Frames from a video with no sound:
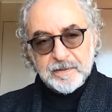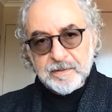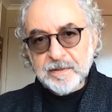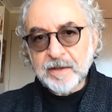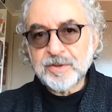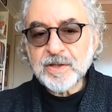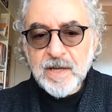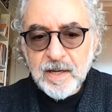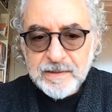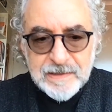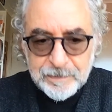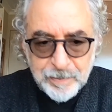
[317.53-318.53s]
that you
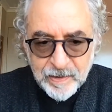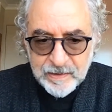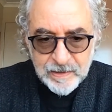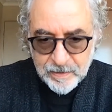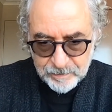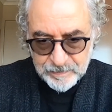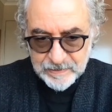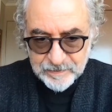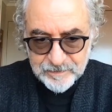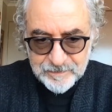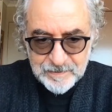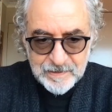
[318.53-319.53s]
can't get by any other
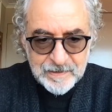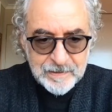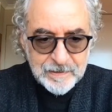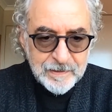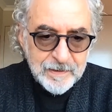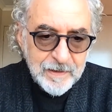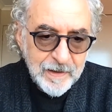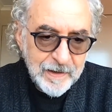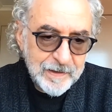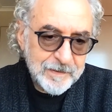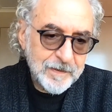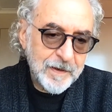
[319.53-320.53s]
means.
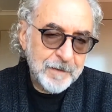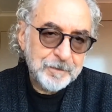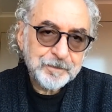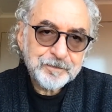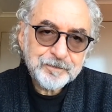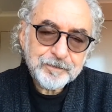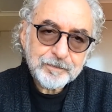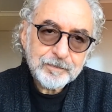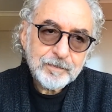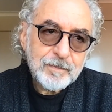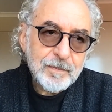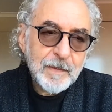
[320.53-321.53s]
And
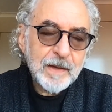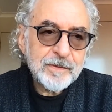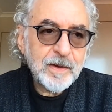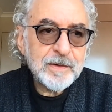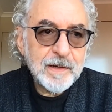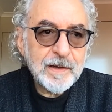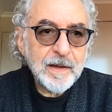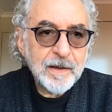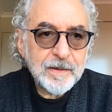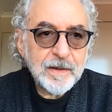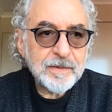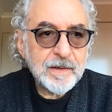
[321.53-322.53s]
so, yeah,
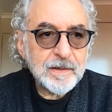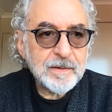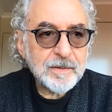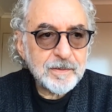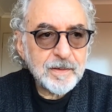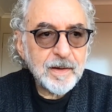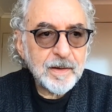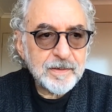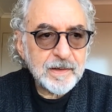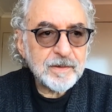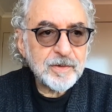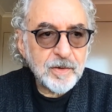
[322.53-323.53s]
I think
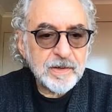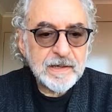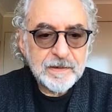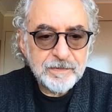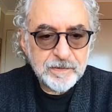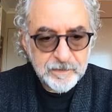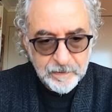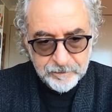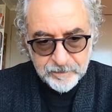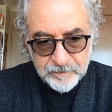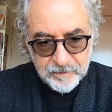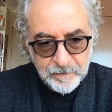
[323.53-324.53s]
you've got to give yourself
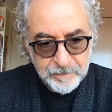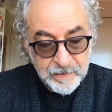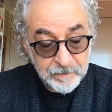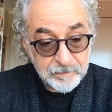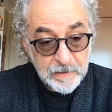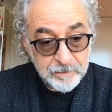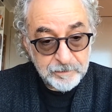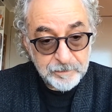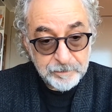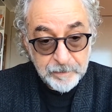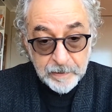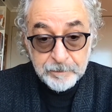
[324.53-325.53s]
to something, and
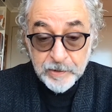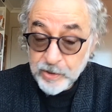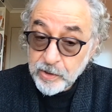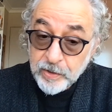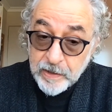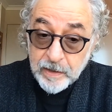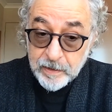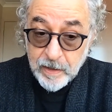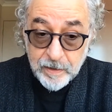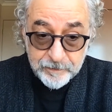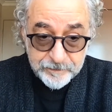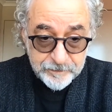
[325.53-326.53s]
you learn how to
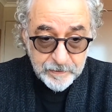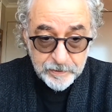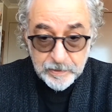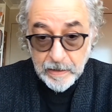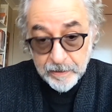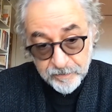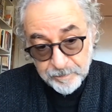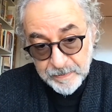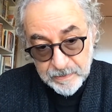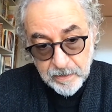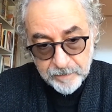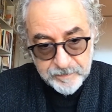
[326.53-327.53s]
love and to
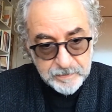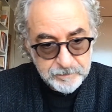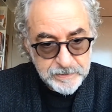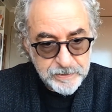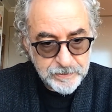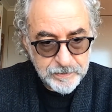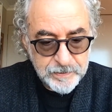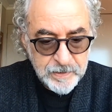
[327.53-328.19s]
be loved in return.